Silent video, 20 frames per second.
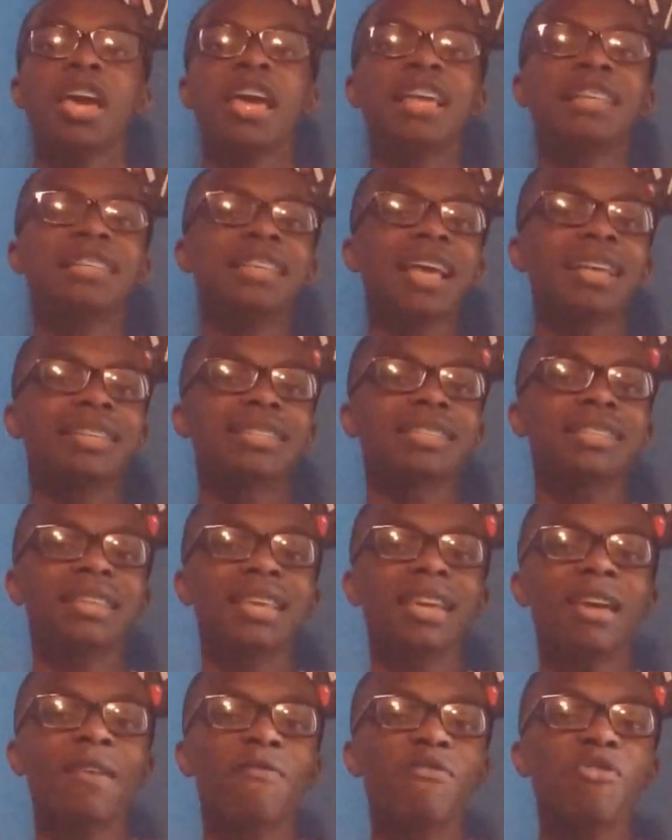It's as
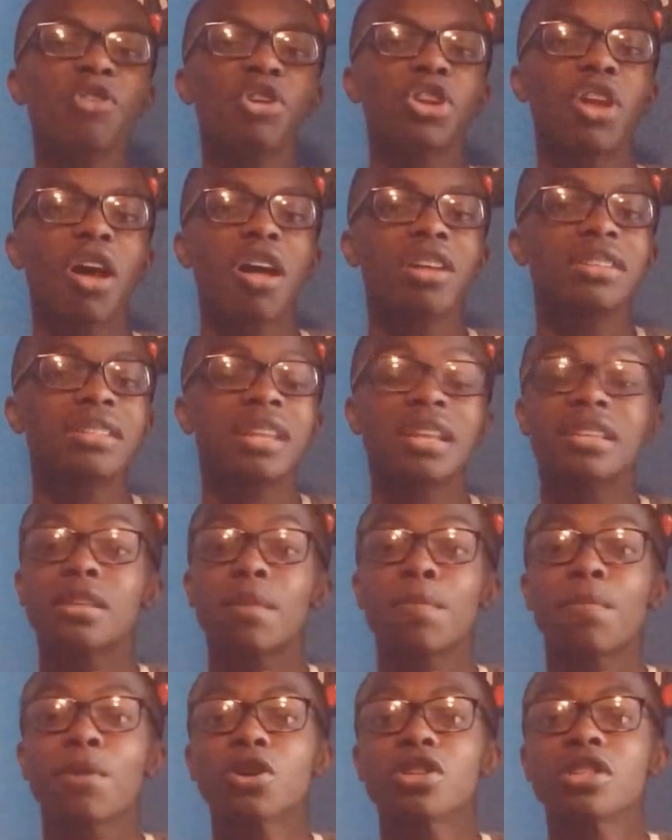if you're lost as
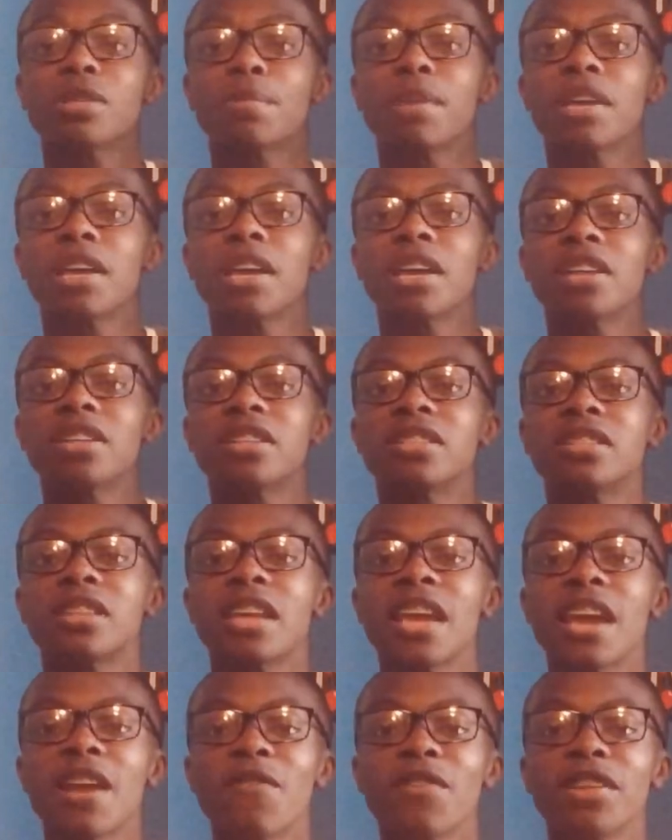a person because
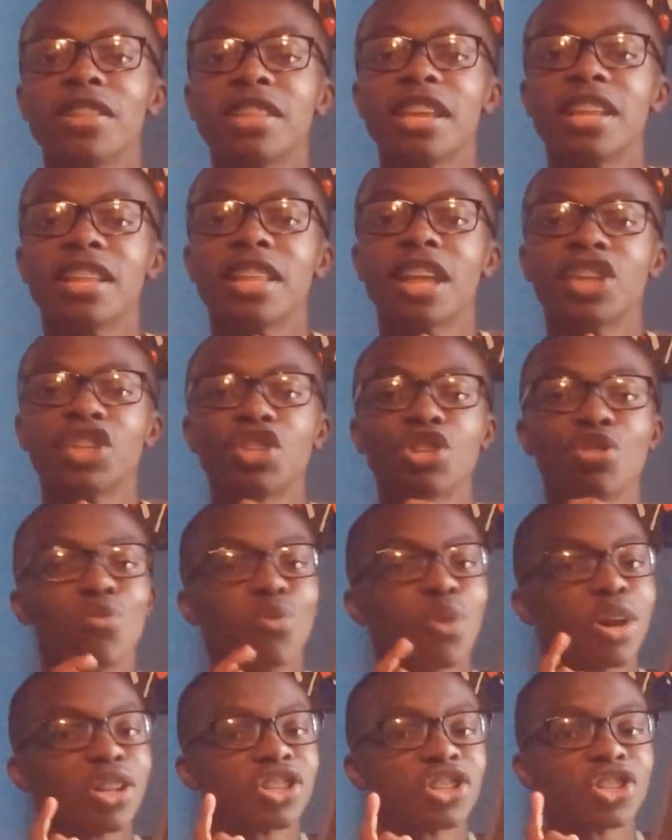everything that you
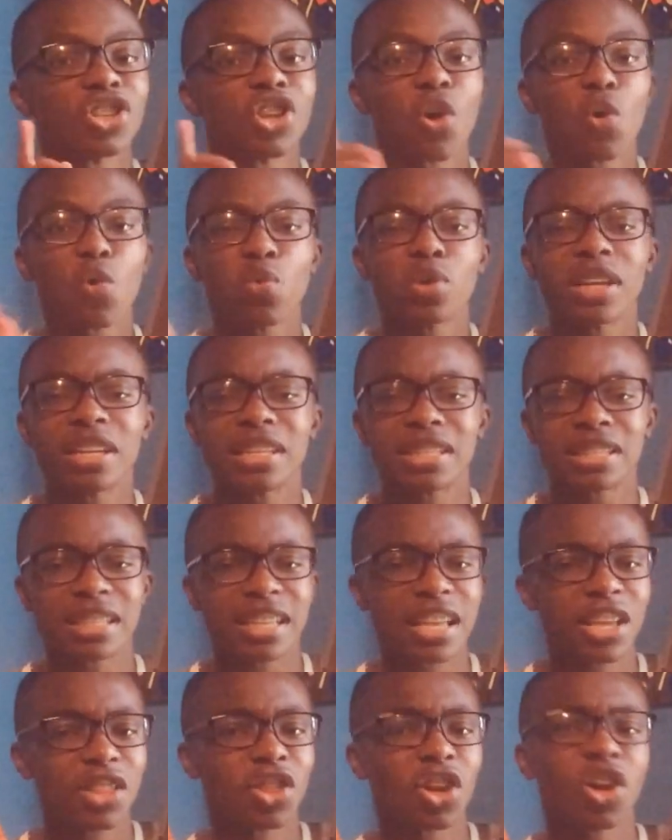once knew is
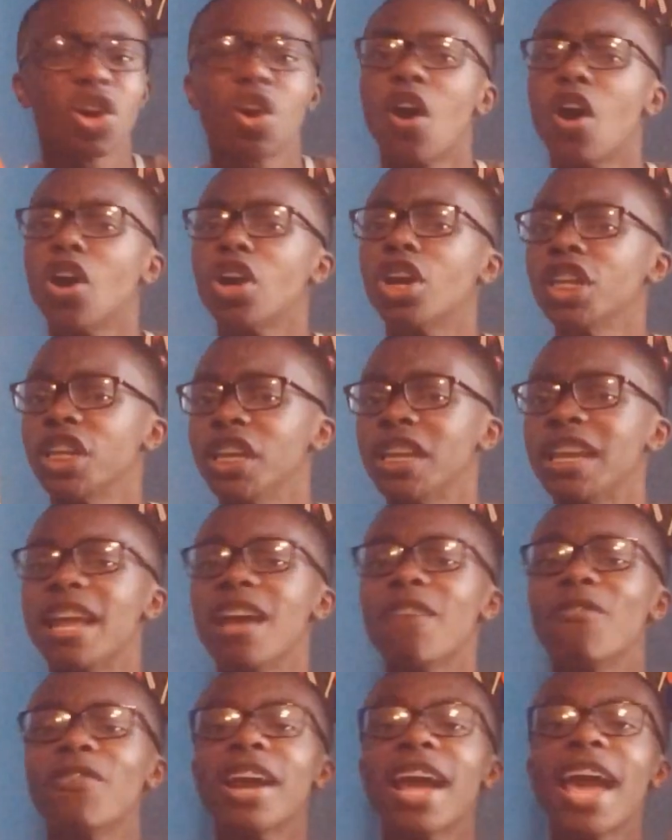either gone or you
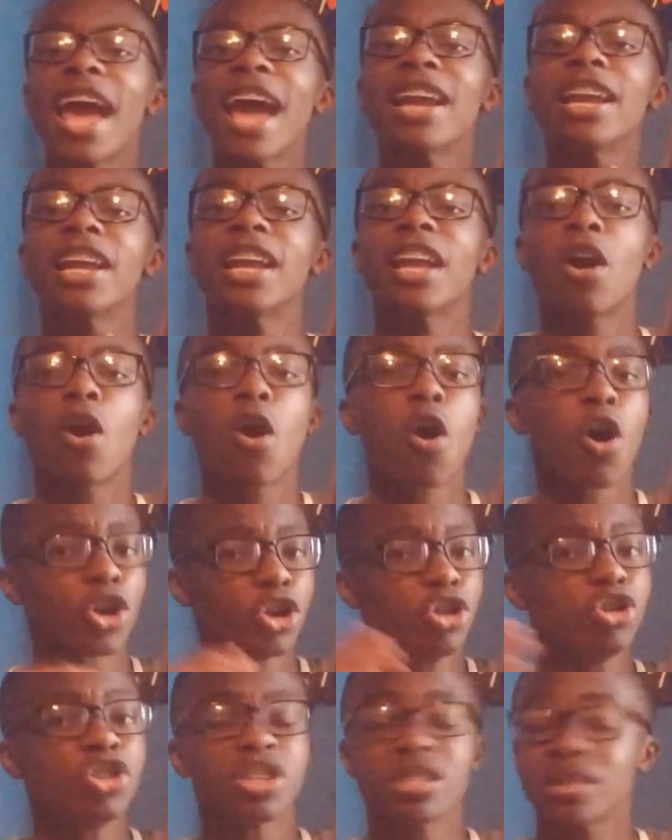never had it, or
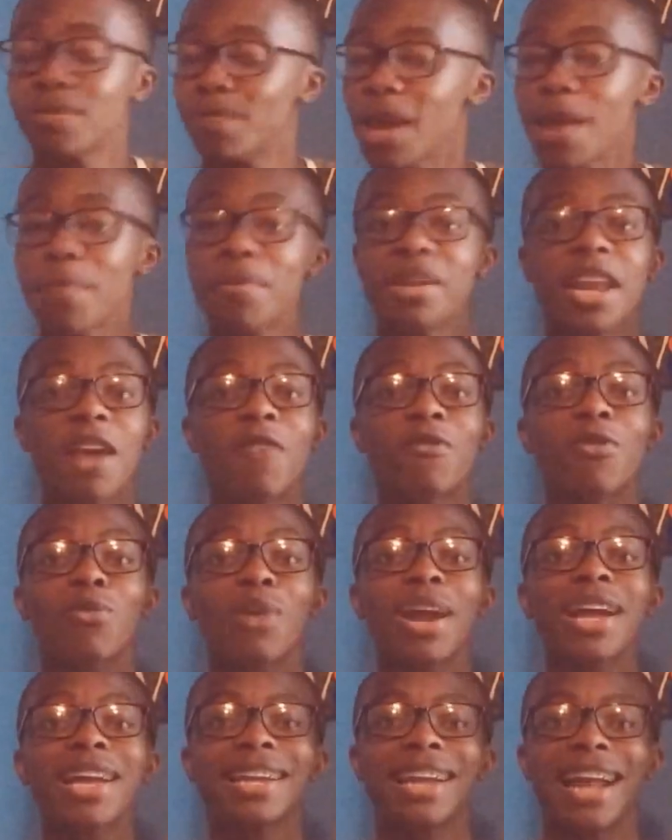you just maybe never
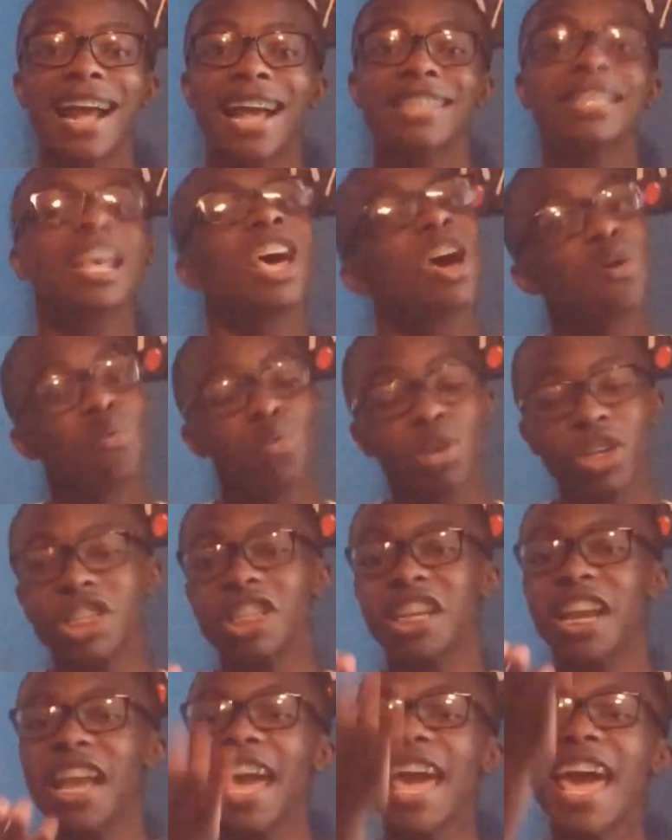recognized
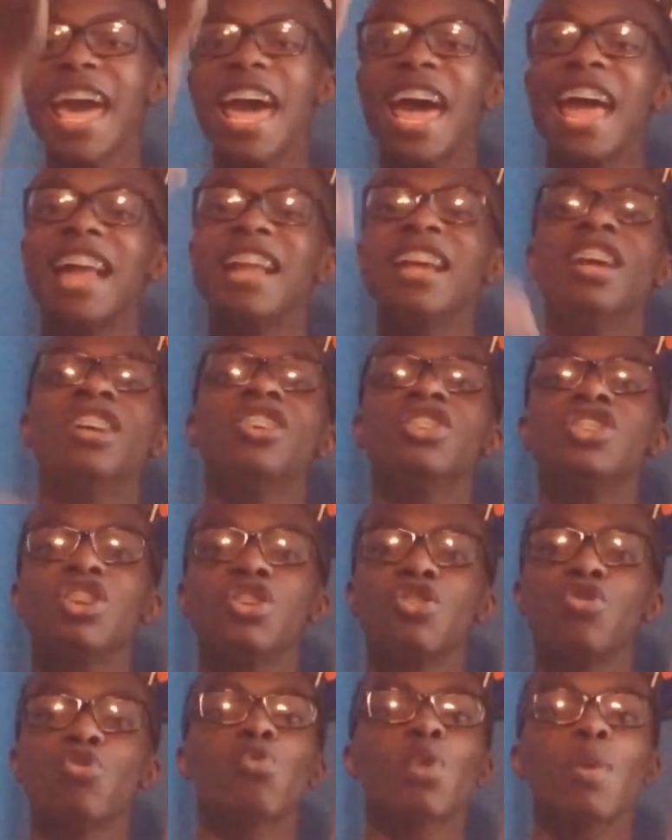what you had. So
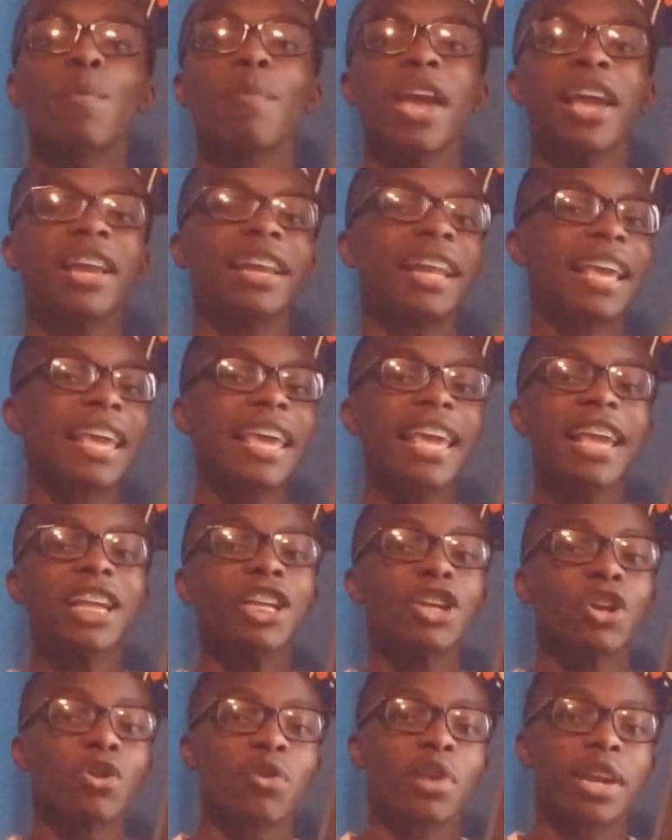you remain
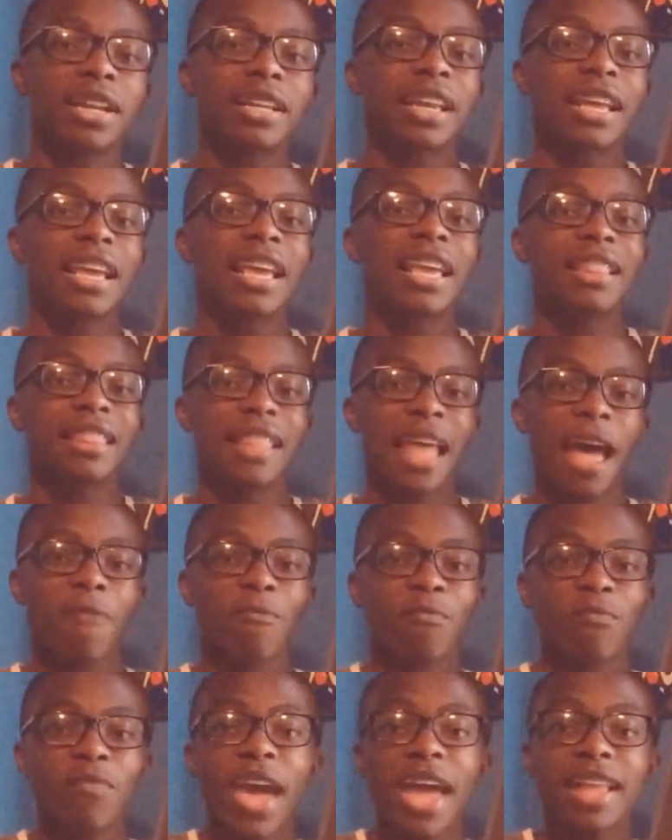ignorant in
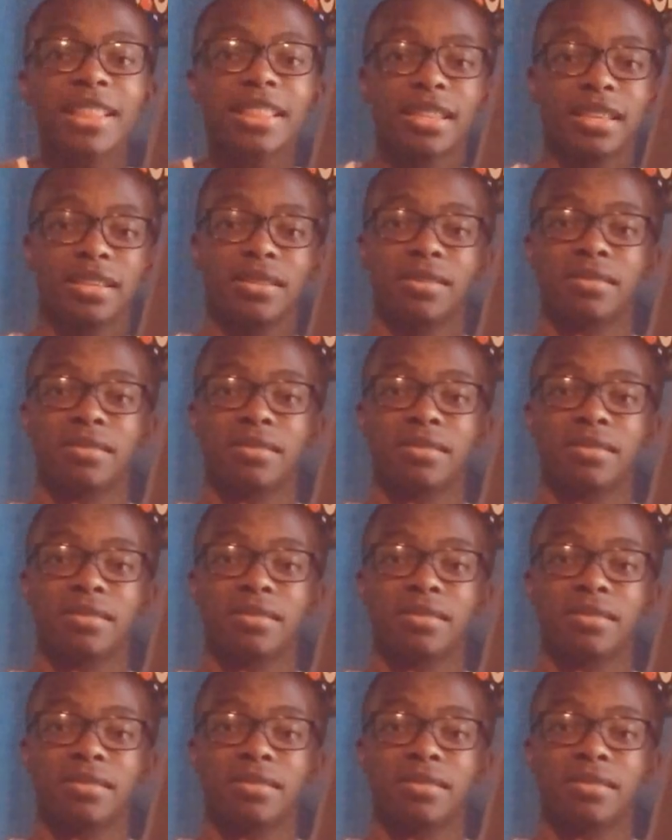that fact.